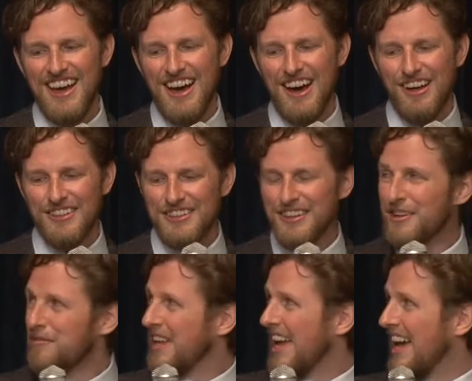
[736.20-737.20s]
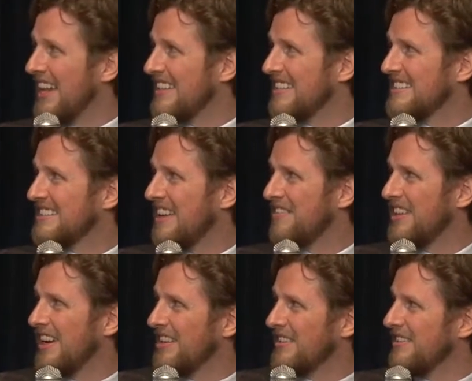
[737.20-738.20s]
All in all, we had seven
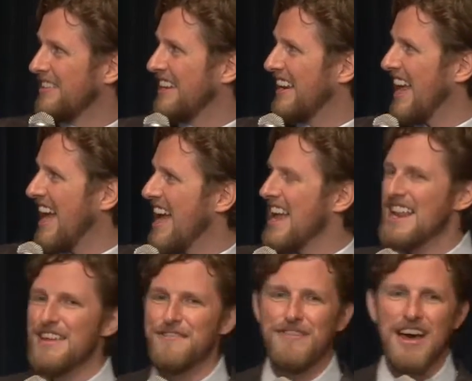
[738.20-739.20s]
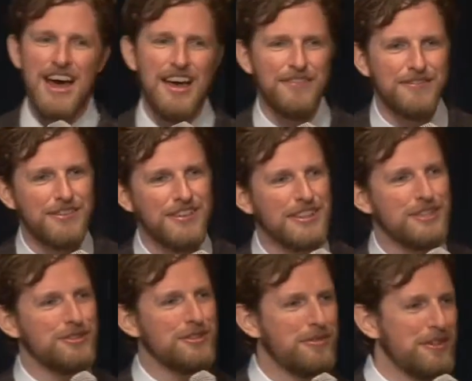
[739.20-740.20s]
hundred eighty-five
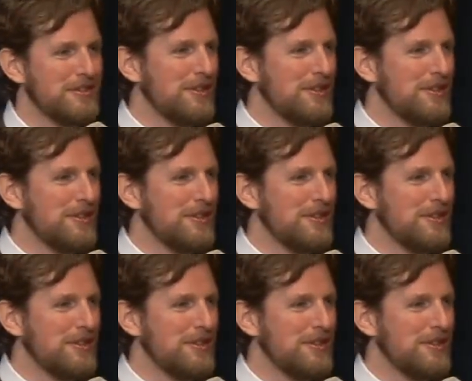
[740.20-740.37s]
contributors